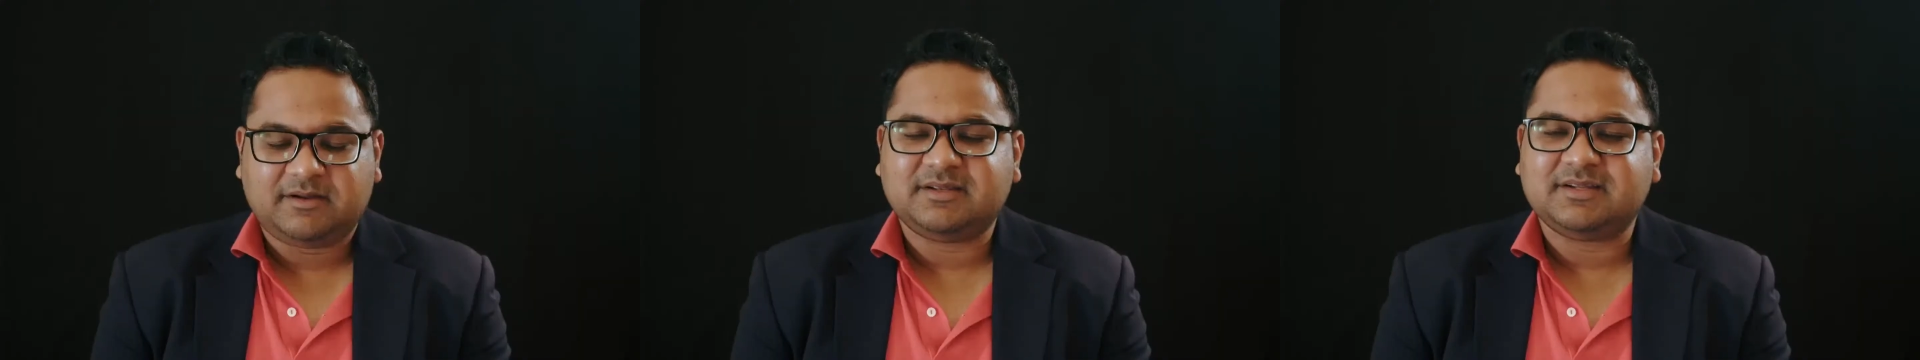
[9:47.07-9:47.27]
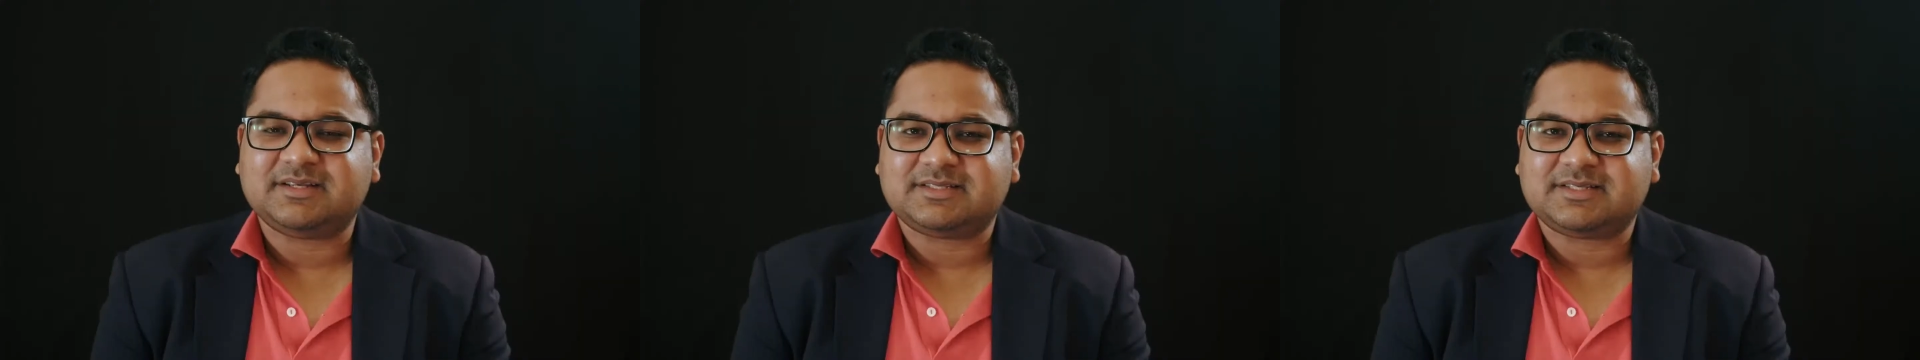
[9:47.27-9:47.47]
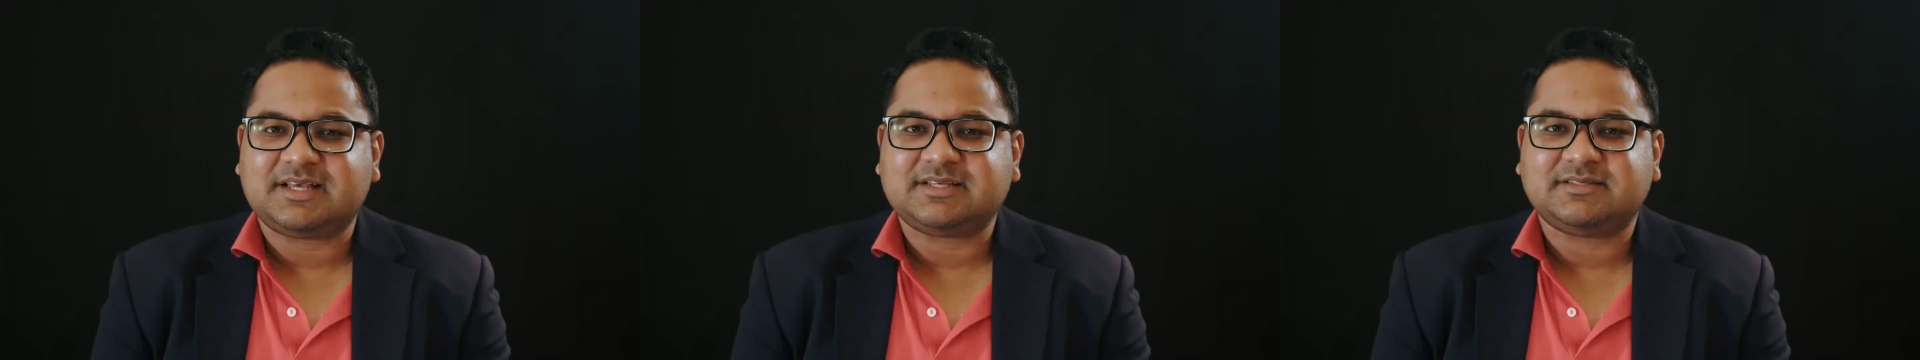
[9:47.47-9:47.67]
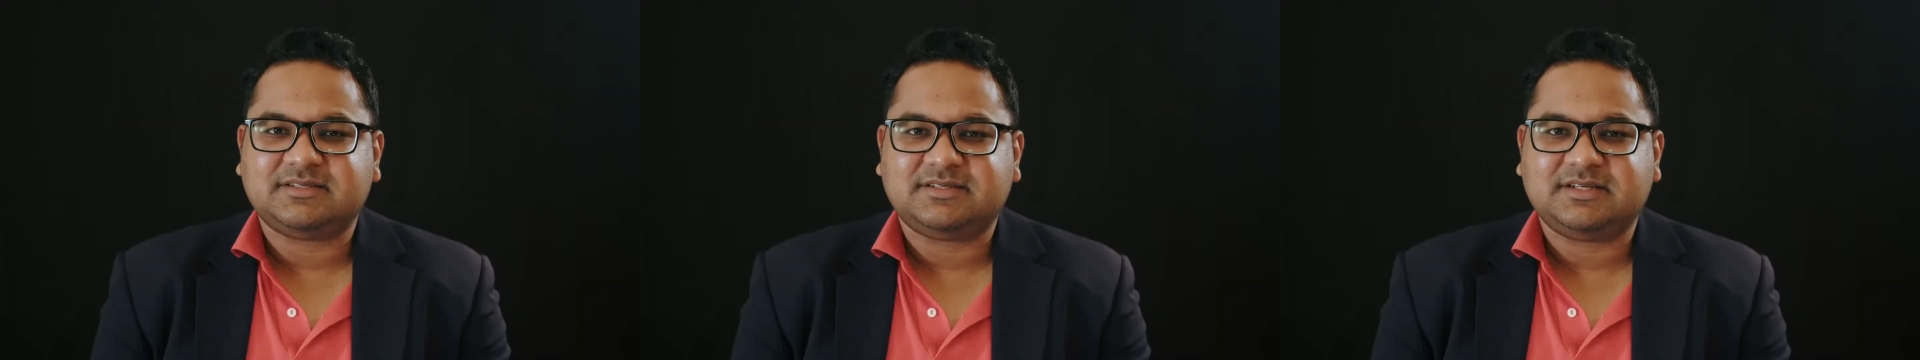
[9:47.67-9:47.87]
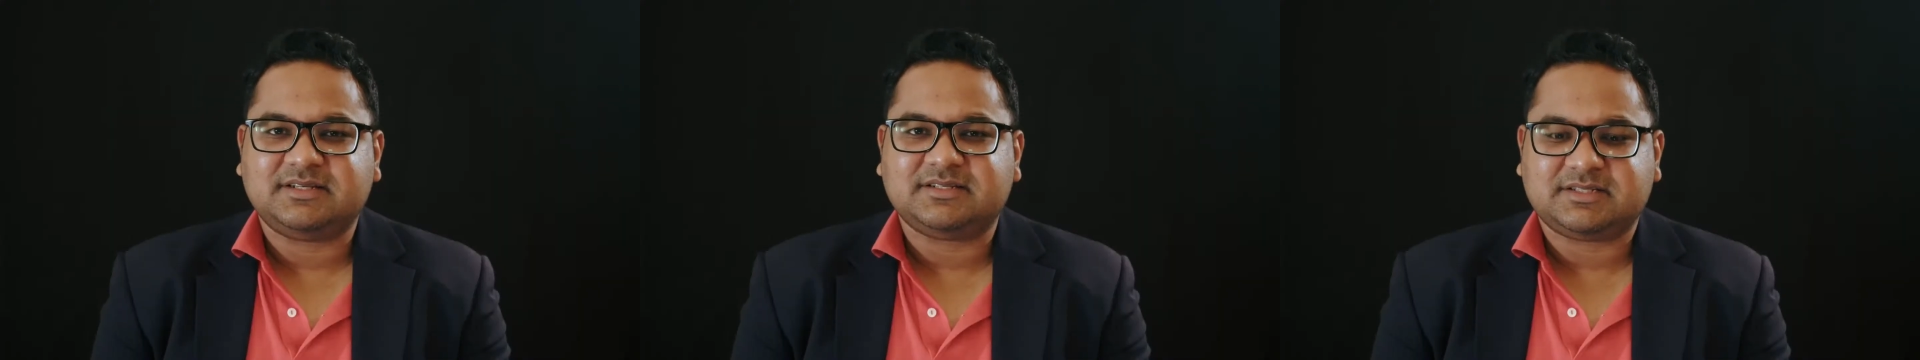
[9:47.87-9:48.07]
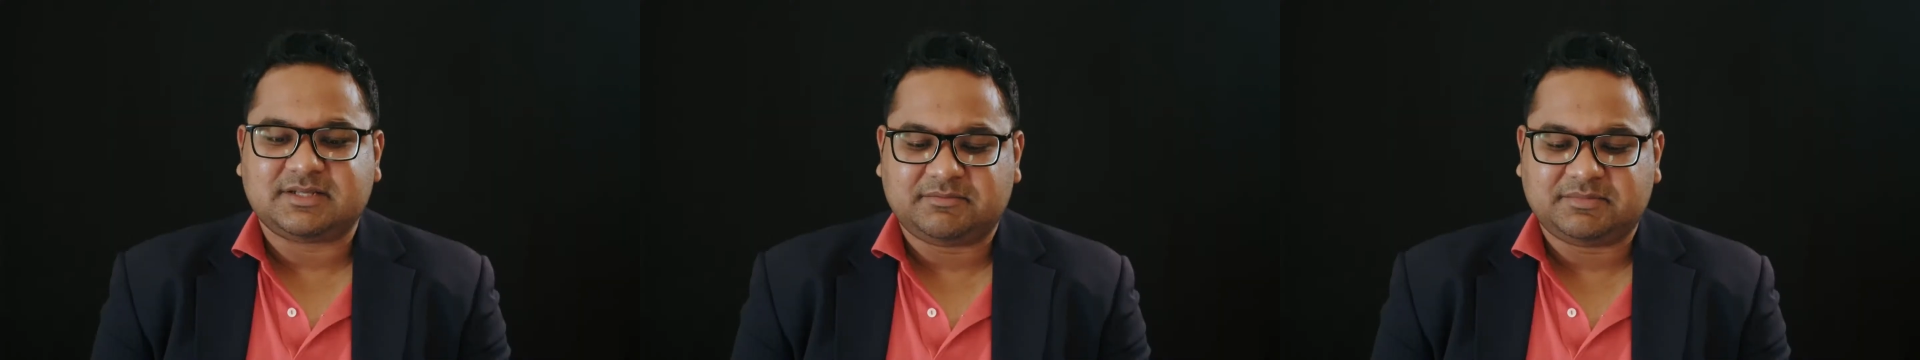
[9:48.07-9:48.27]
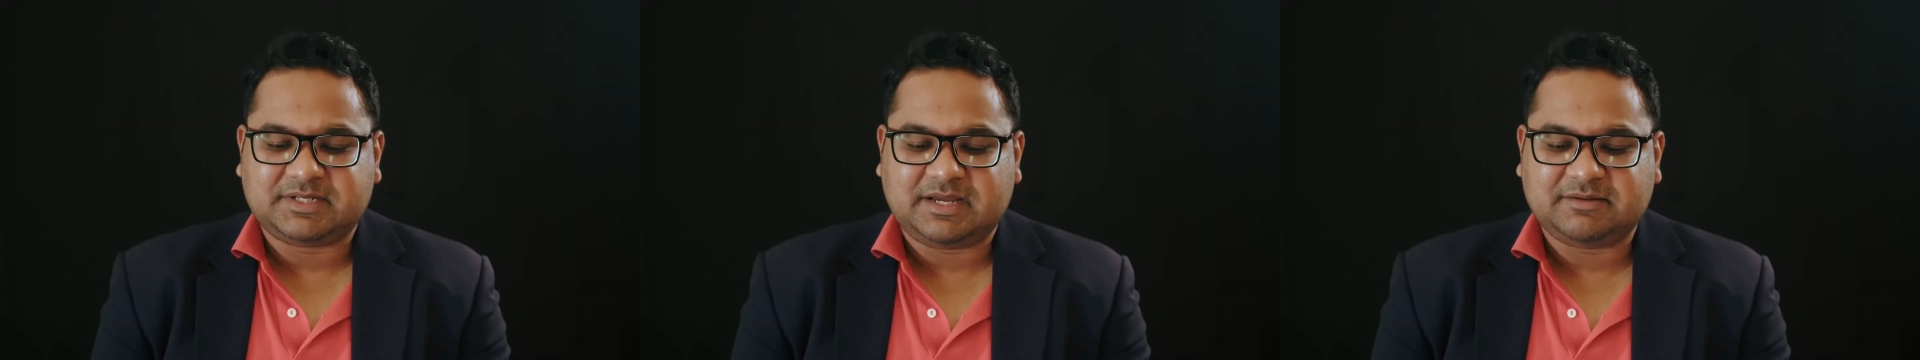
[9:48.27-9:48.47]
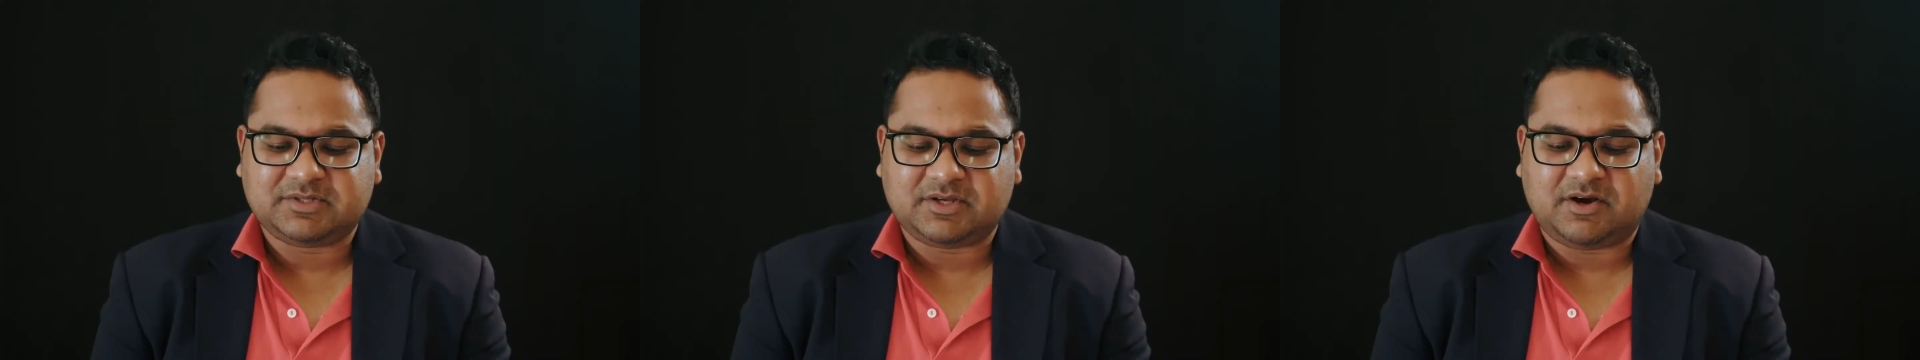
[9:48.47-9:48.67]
Necessity sometimes